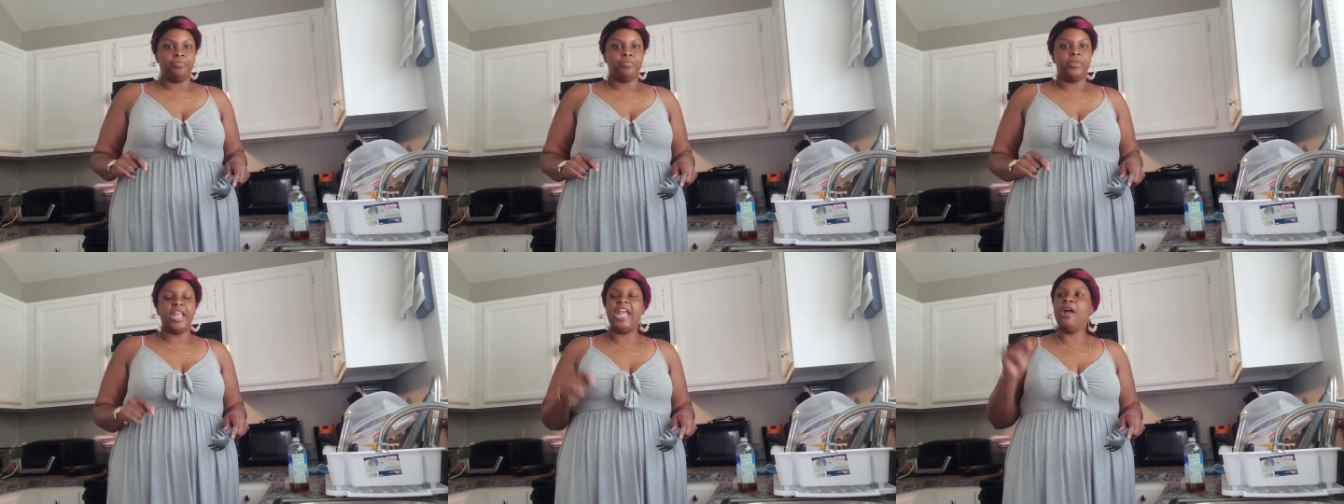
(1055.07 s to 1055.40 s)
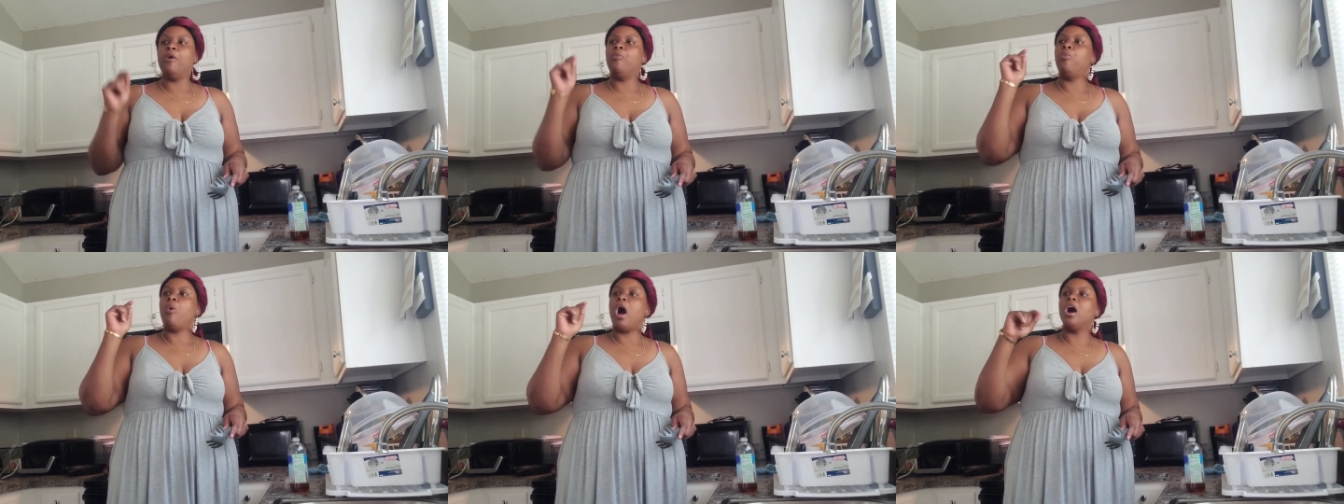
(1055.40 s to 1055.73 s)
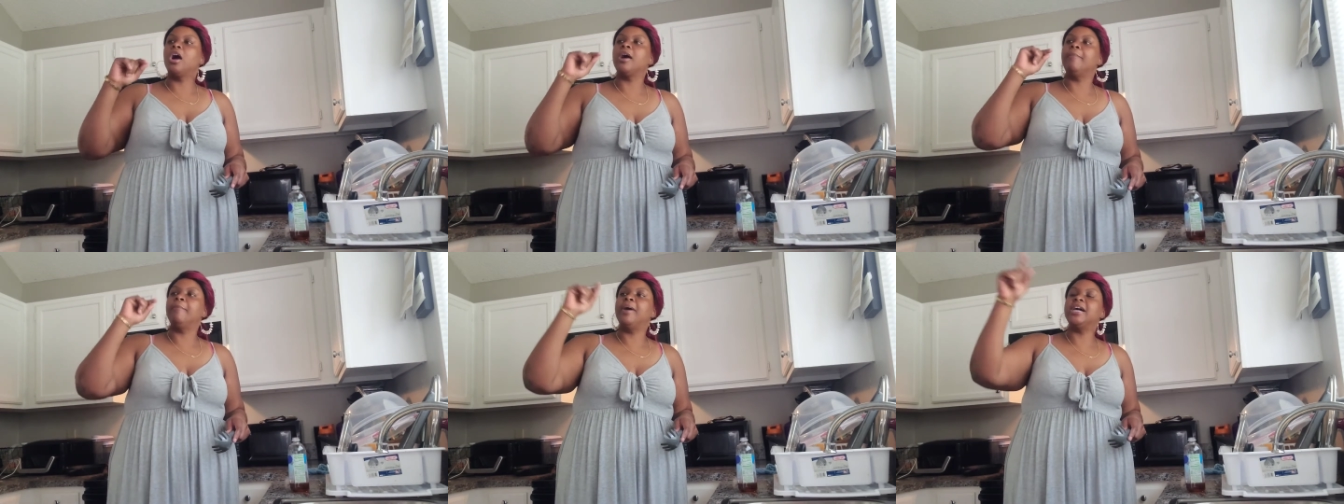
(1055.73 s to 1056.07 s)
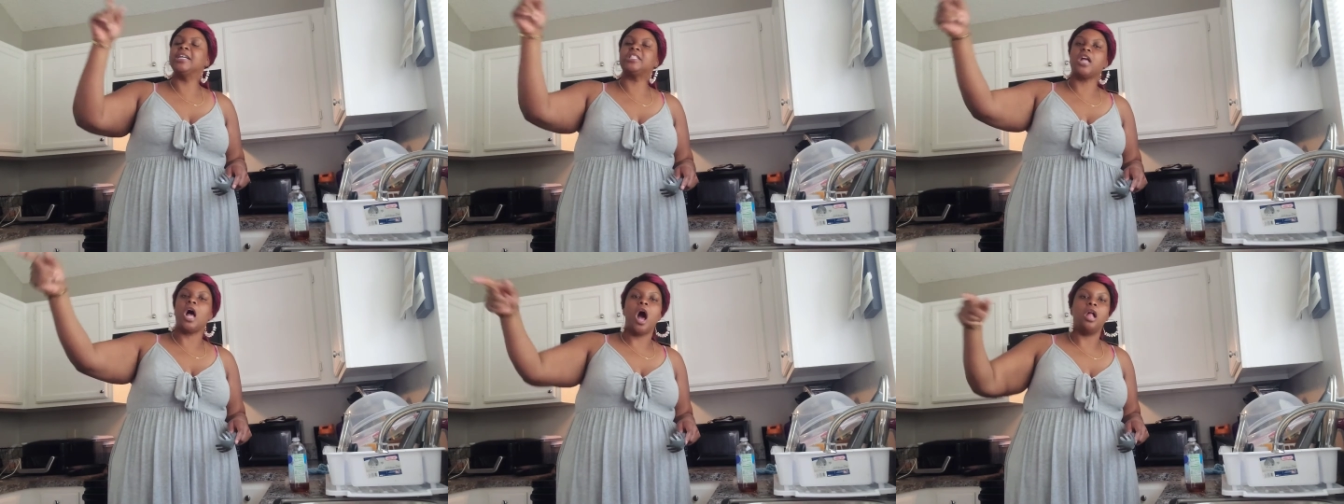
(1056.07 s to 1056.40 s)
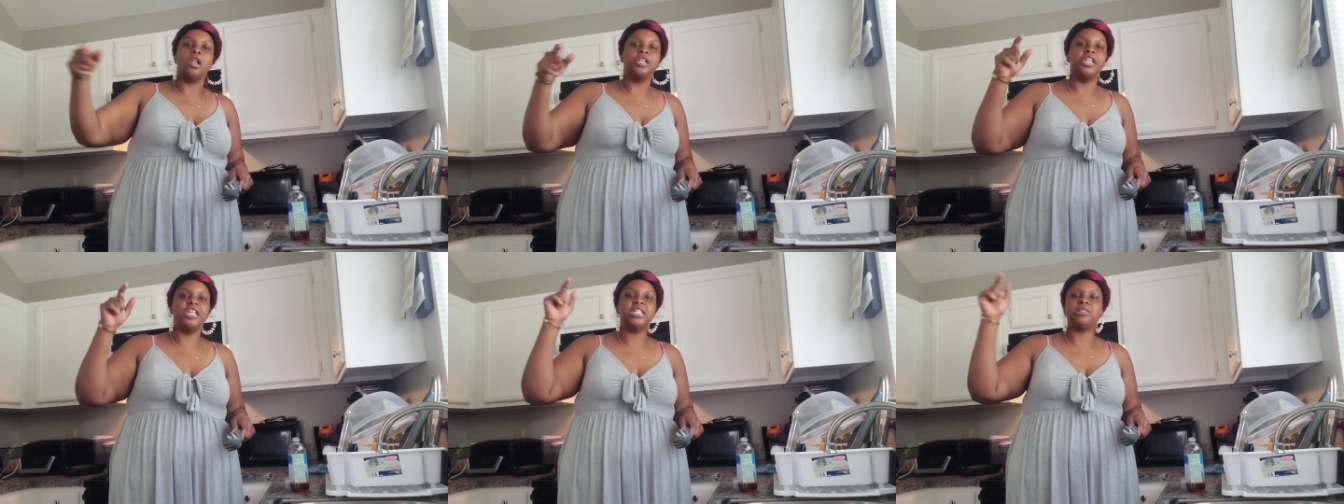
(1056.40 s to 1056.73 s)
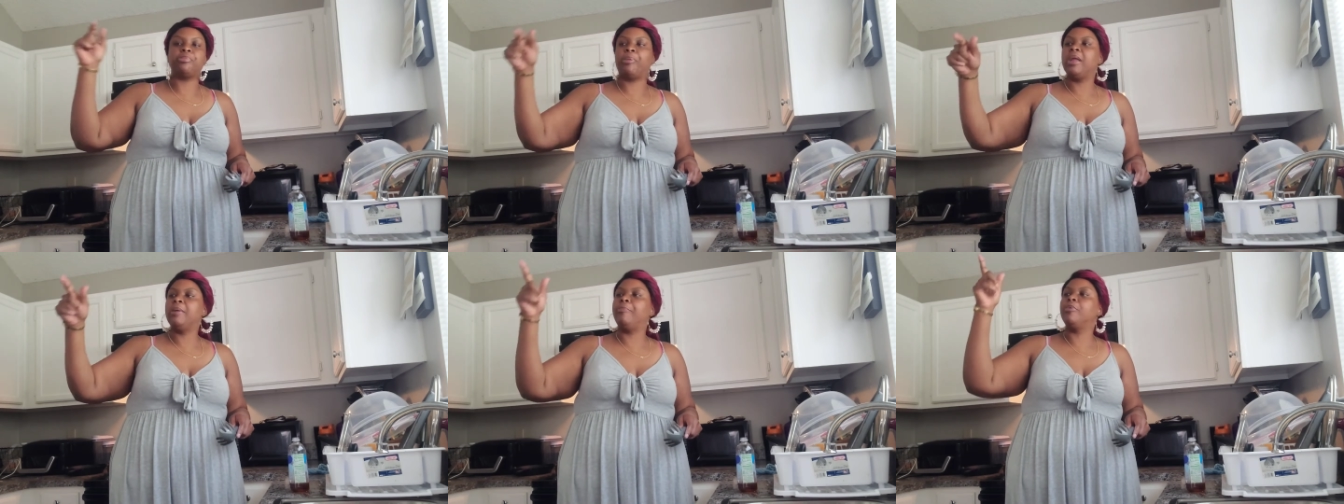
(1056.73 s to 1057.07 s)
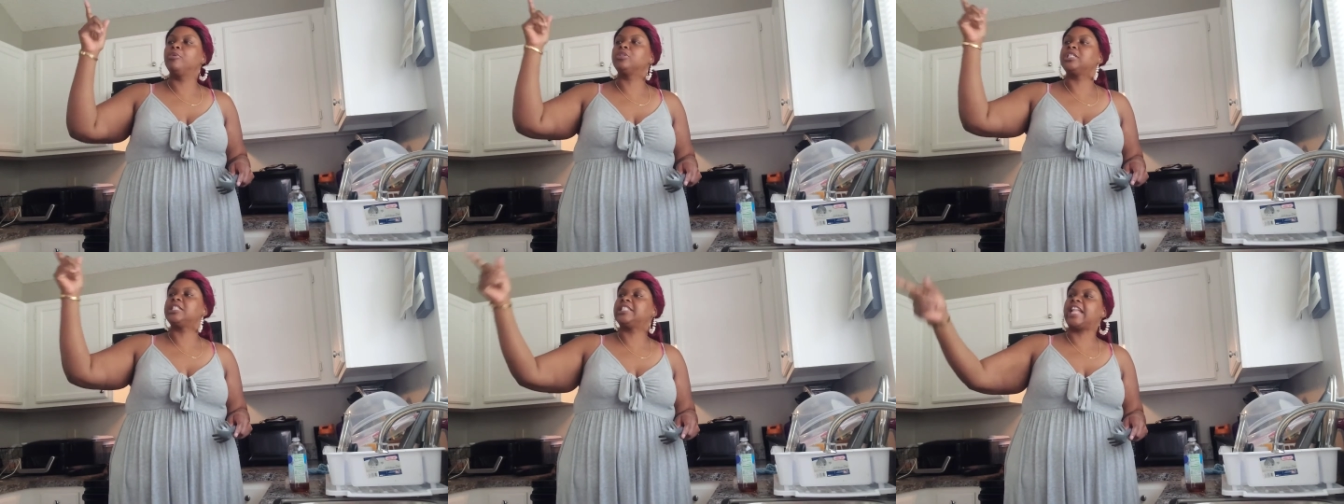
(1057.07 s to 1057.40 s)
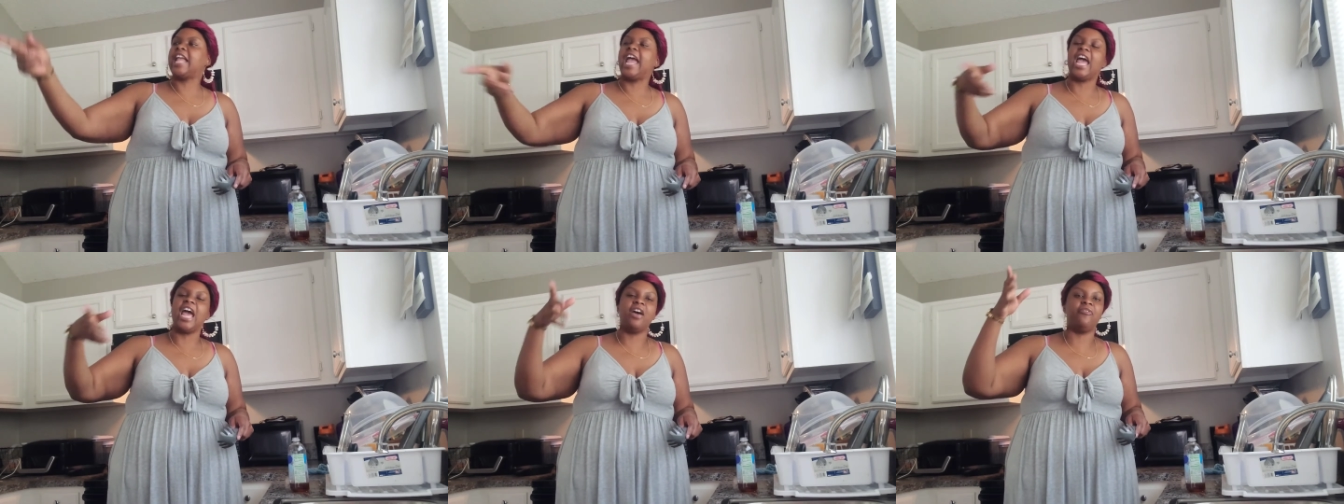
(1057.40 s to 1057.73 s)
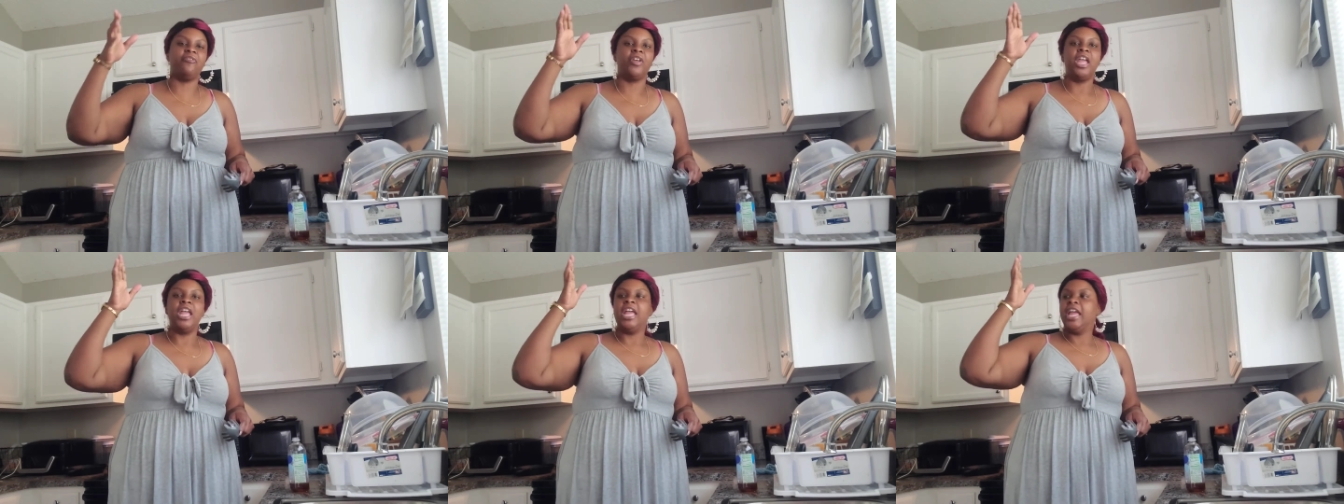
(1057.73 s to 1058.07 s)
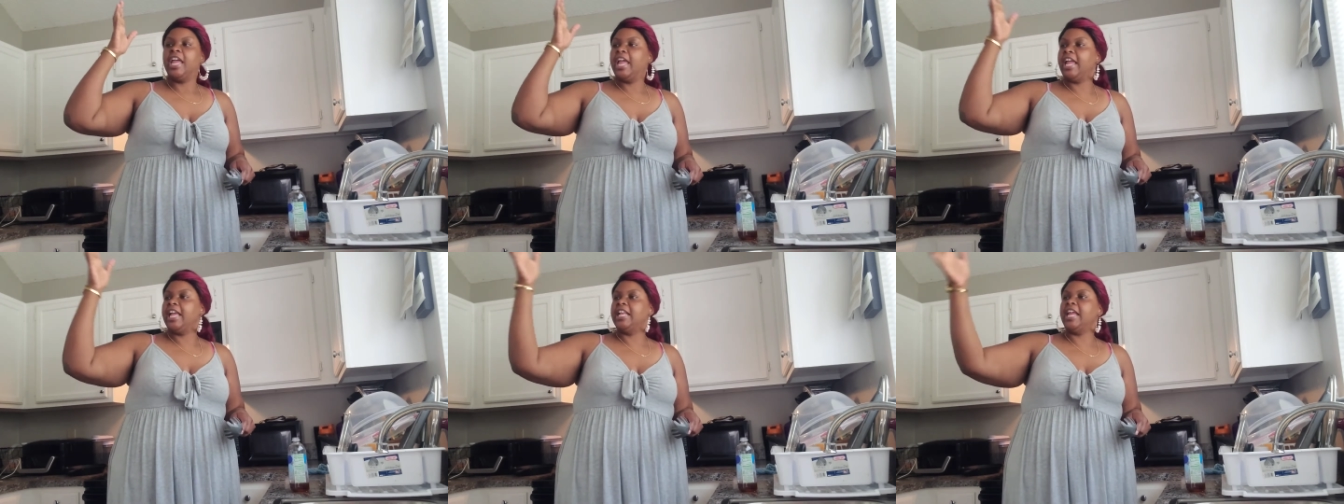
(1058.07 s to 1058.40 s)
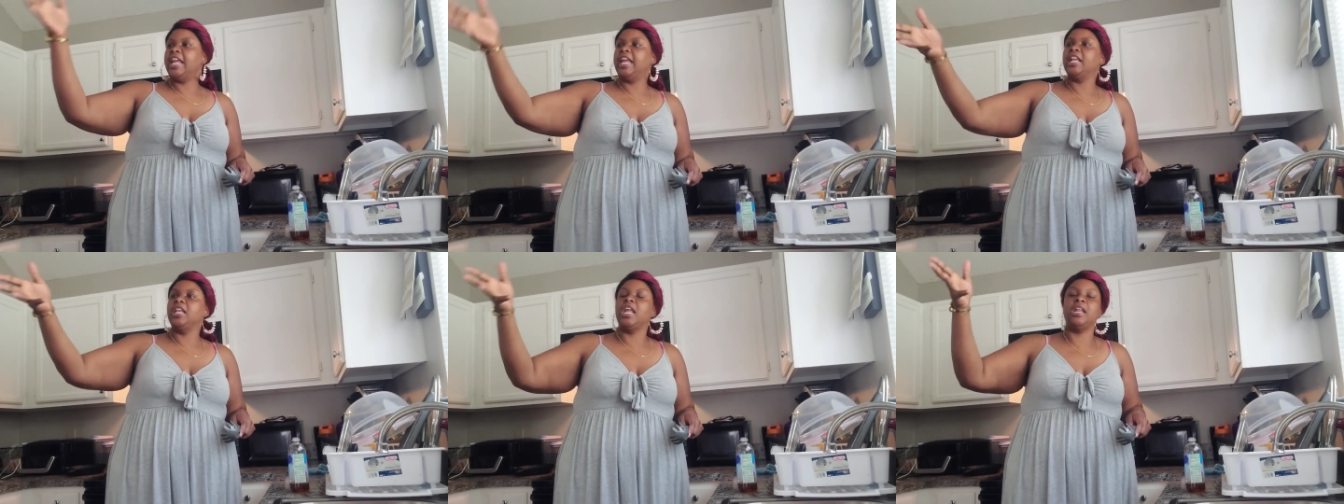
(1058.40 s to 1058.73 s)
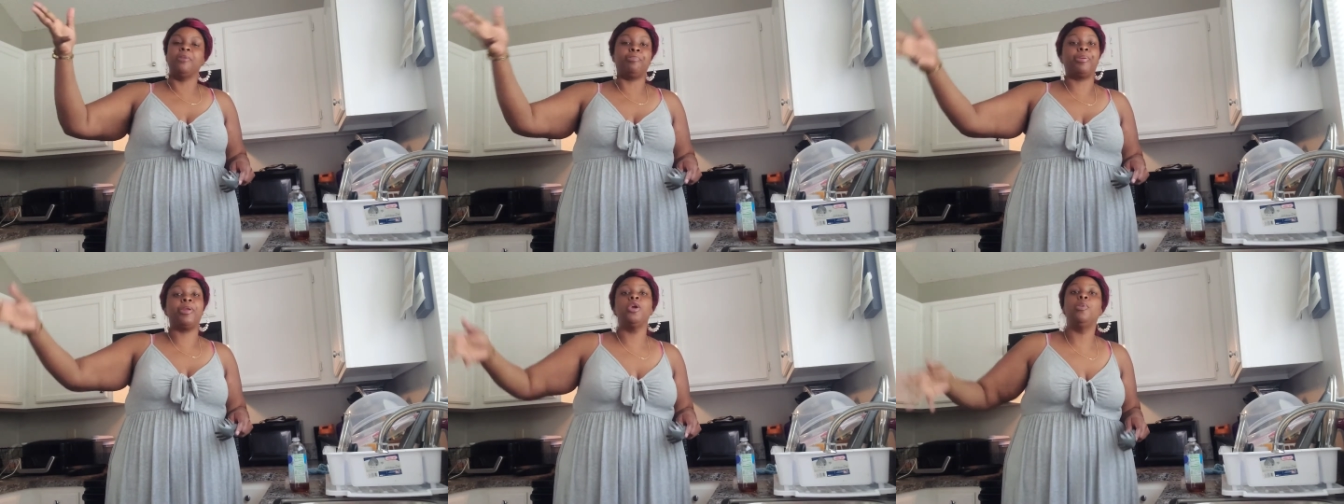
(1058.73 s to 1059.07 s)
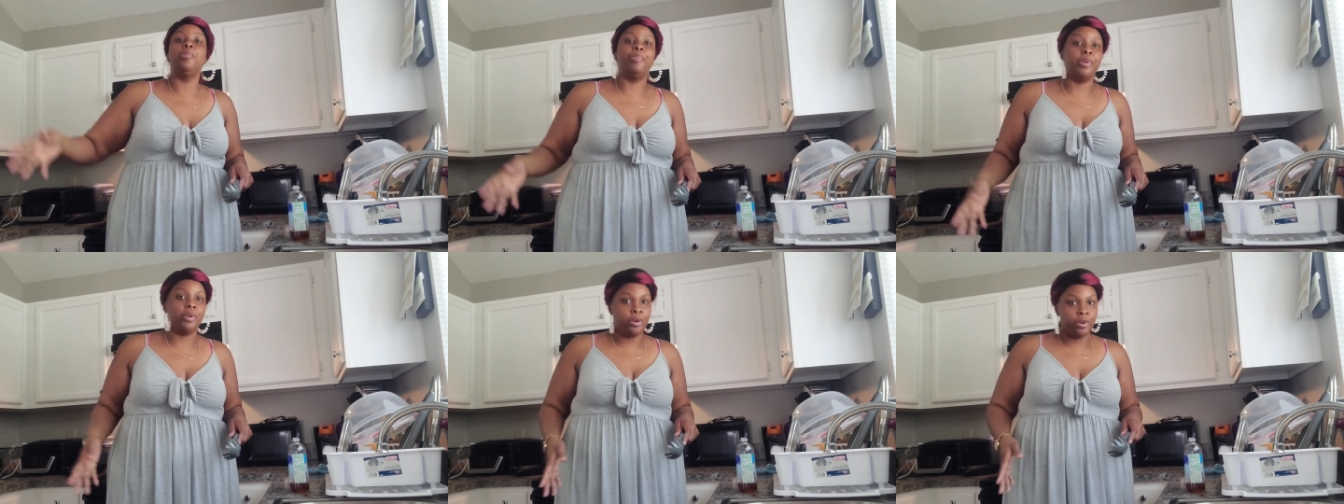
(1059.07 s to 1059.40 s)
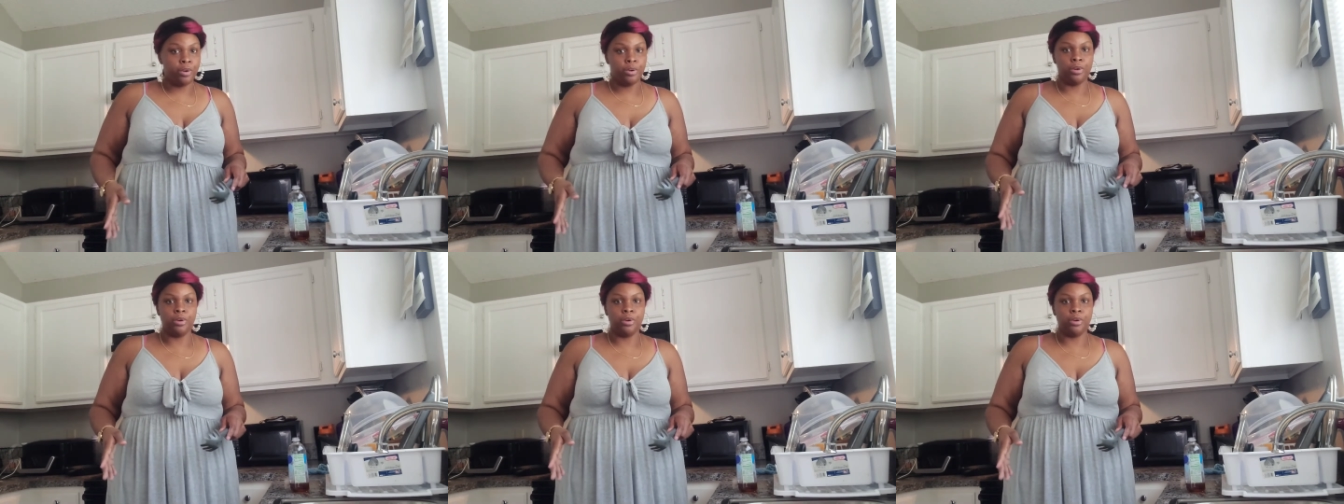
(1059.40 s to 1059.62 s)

and walk amongst all of these people, staff and pupil,